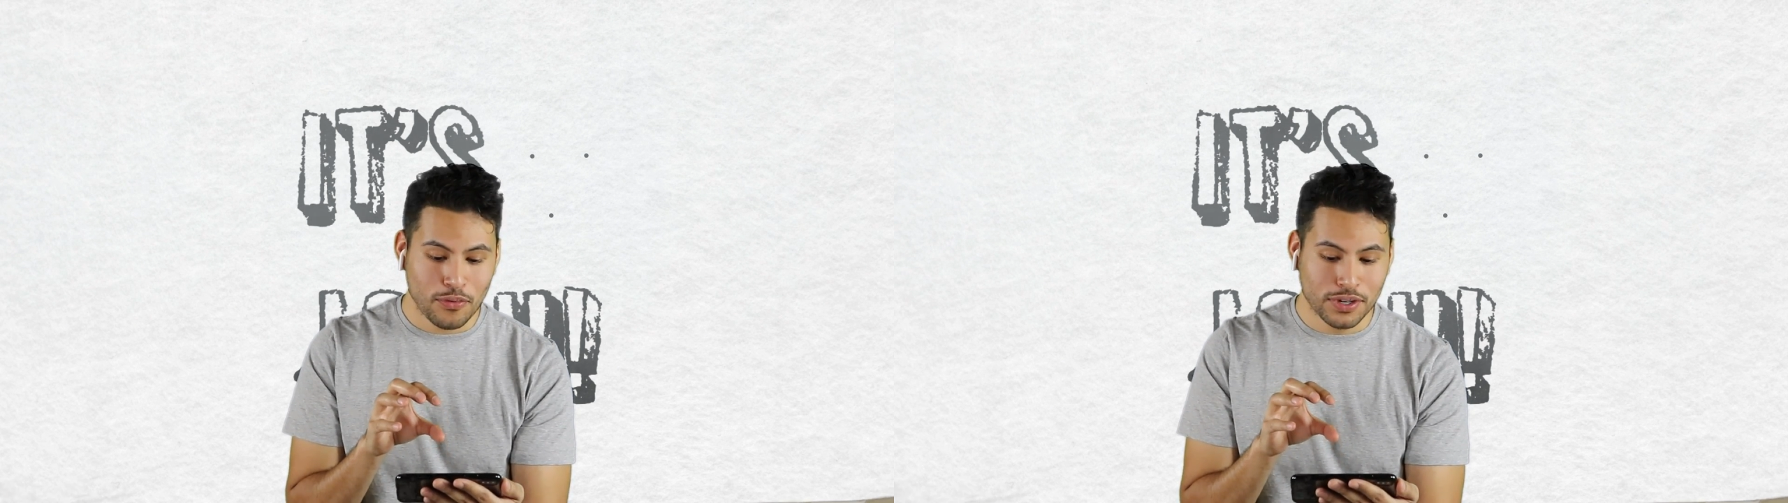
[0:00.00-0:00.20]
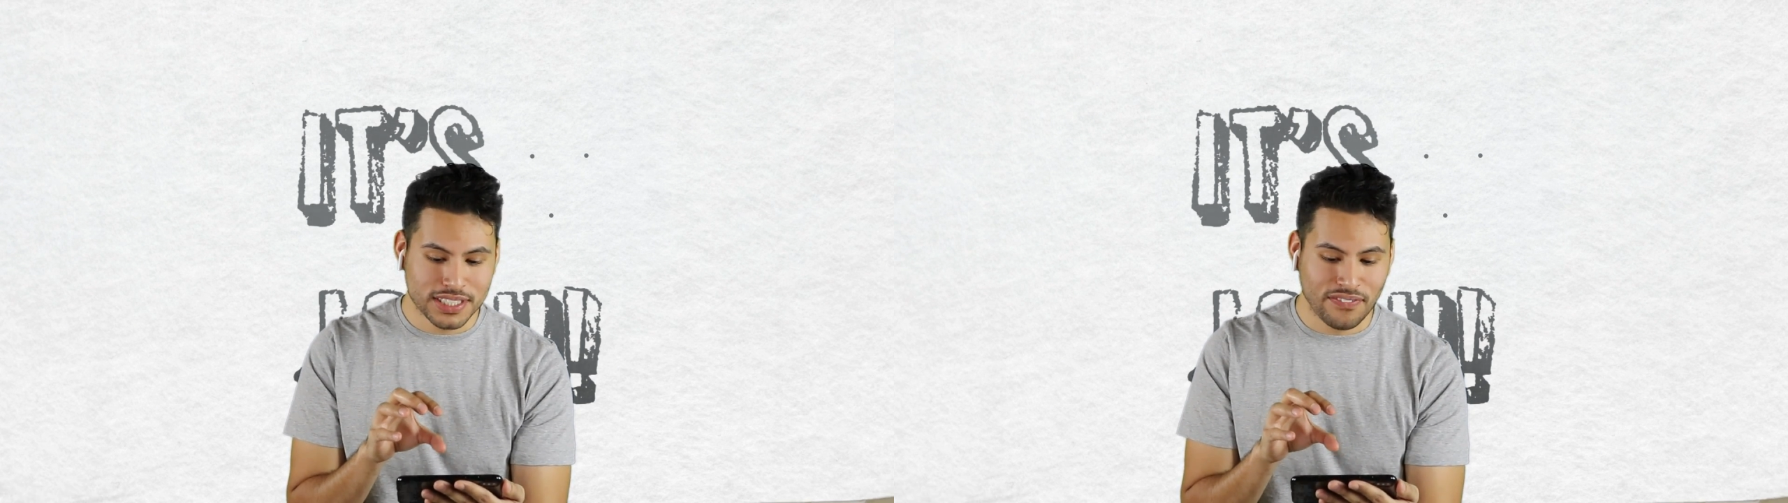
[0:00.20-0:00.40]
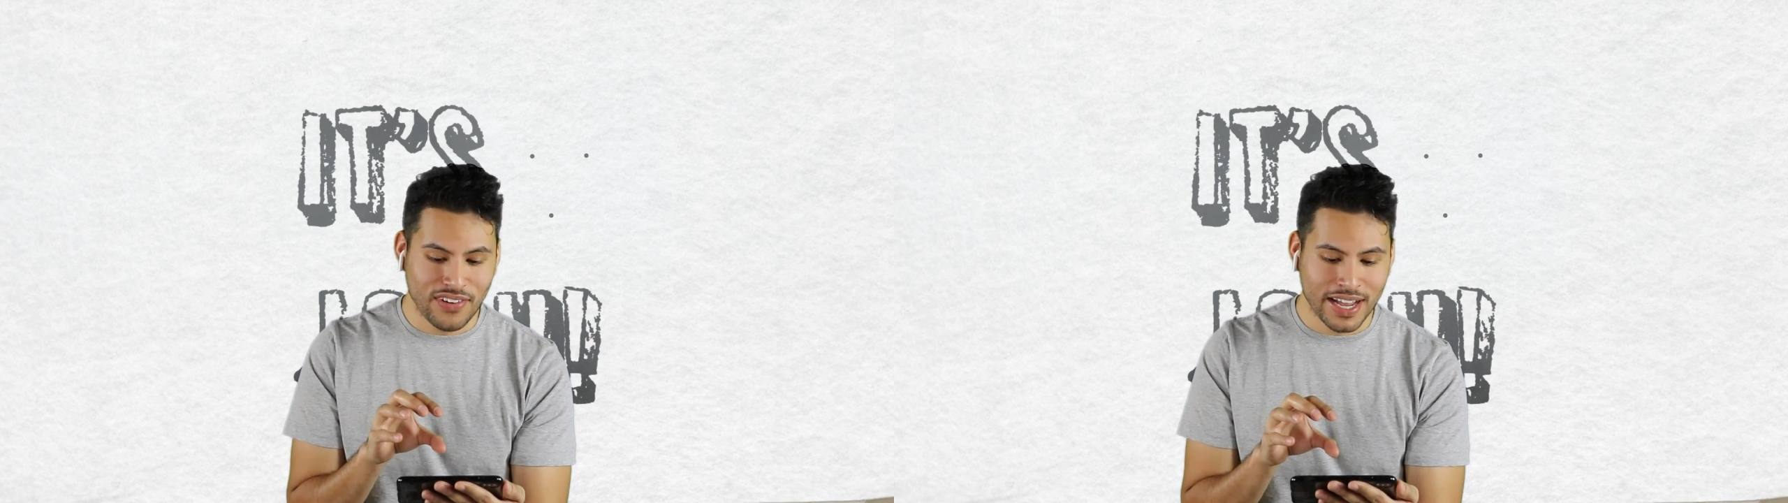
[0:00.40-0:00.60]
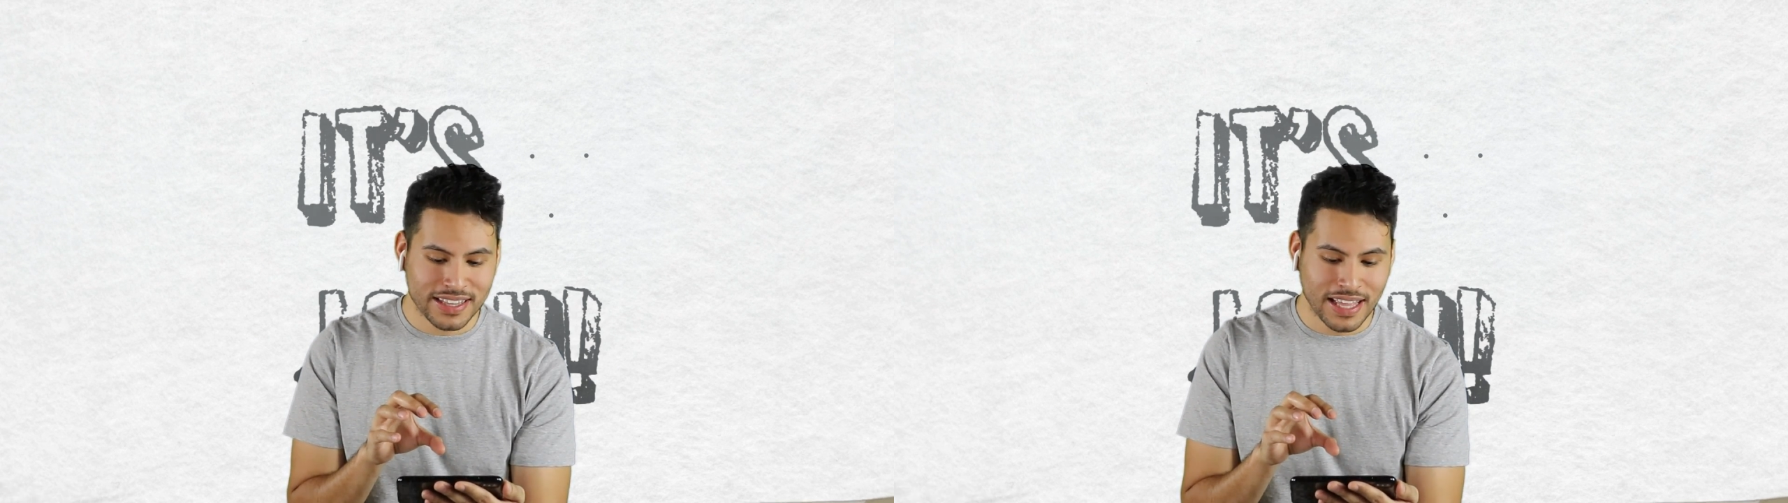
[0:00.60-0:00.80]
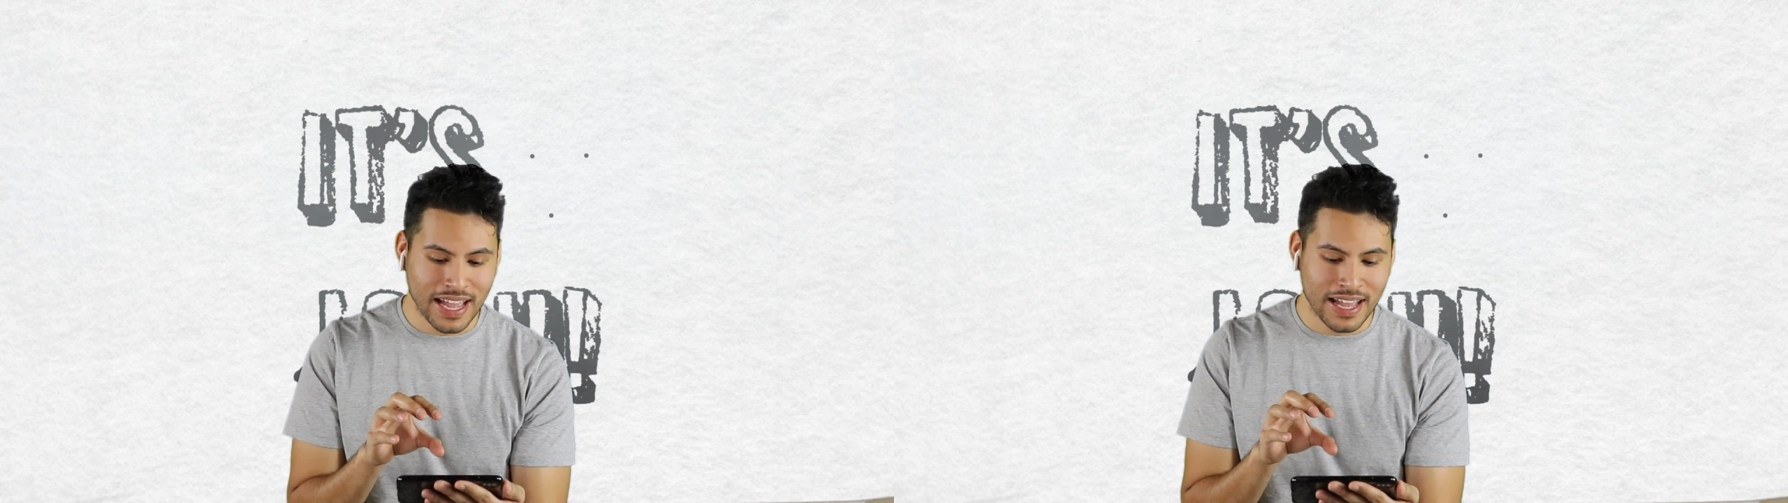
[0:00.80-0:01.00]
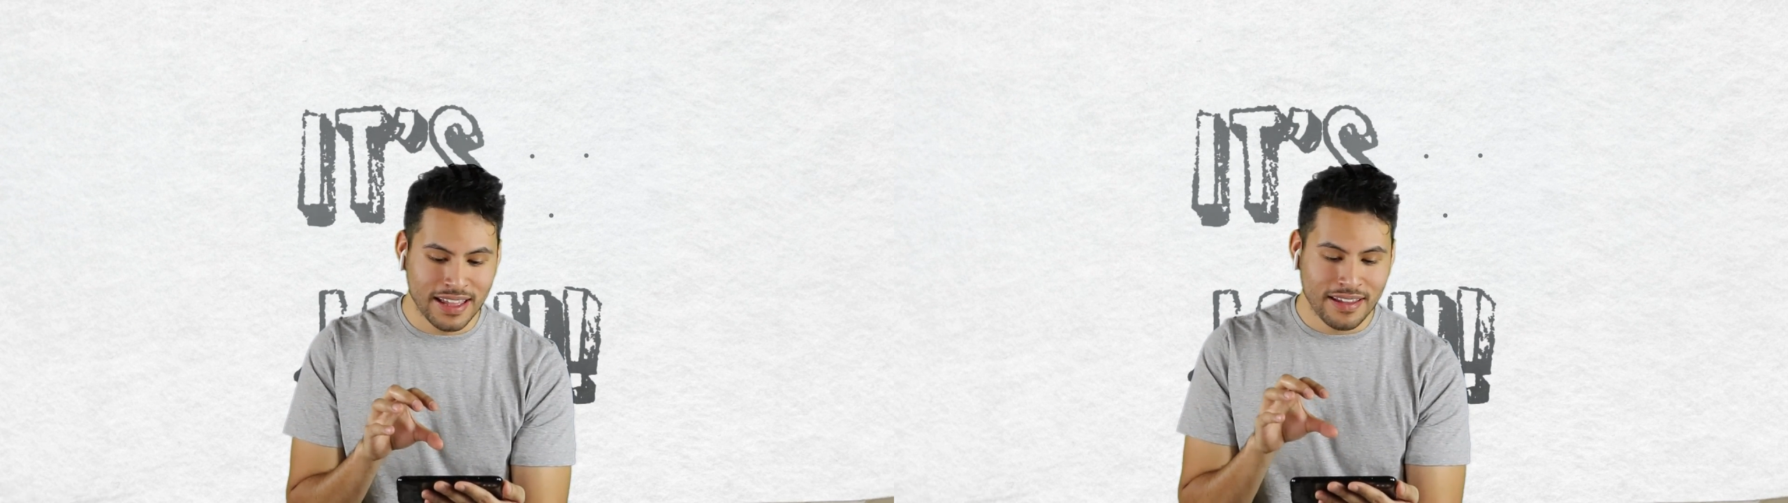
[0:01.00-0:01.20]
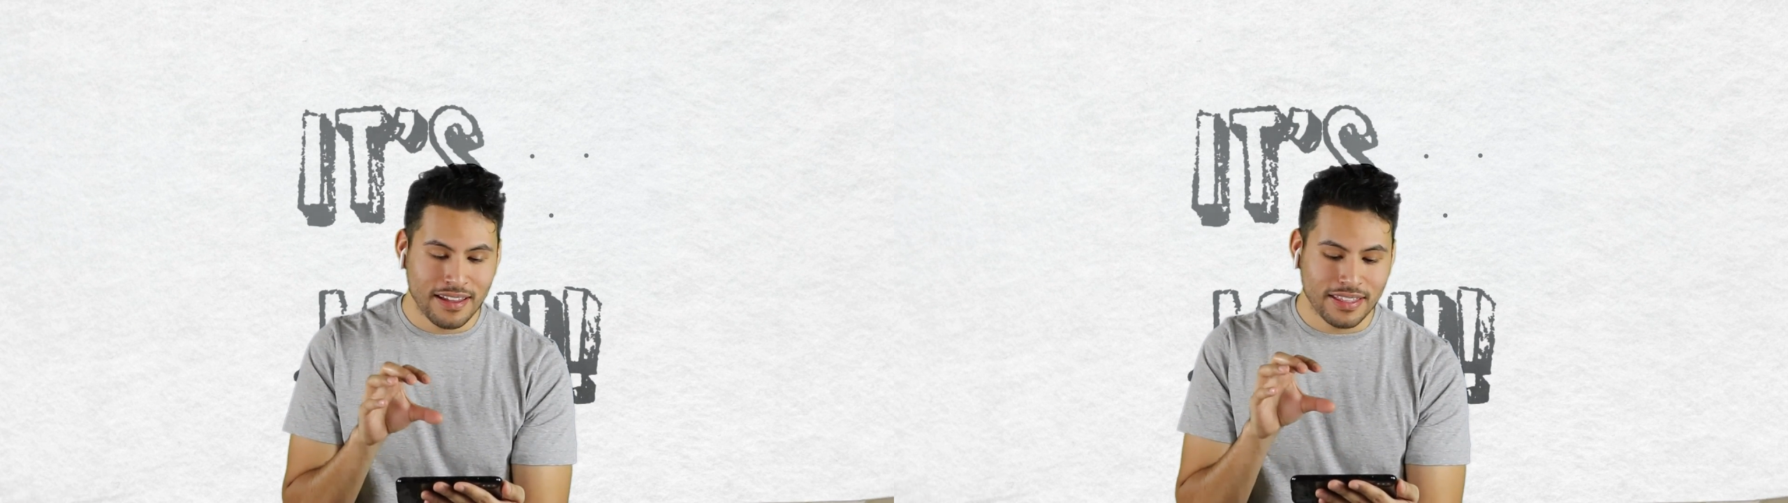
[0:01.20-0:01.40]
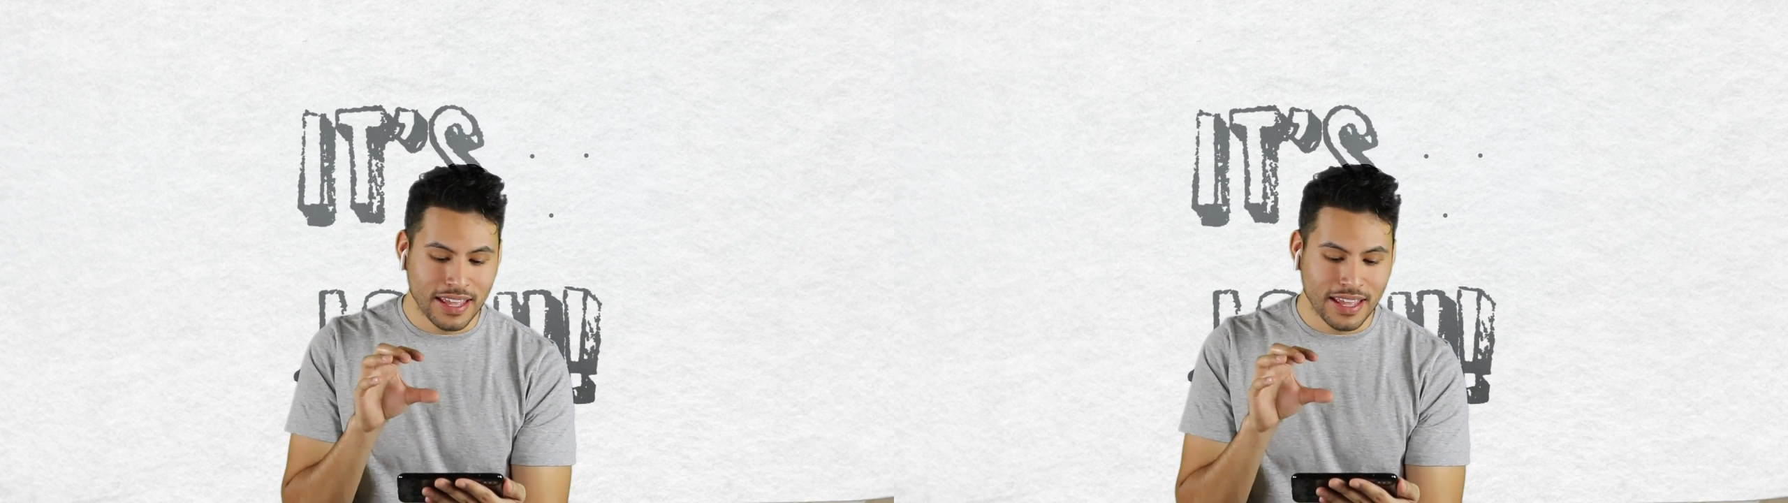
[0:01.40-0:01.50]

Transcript: was the fact that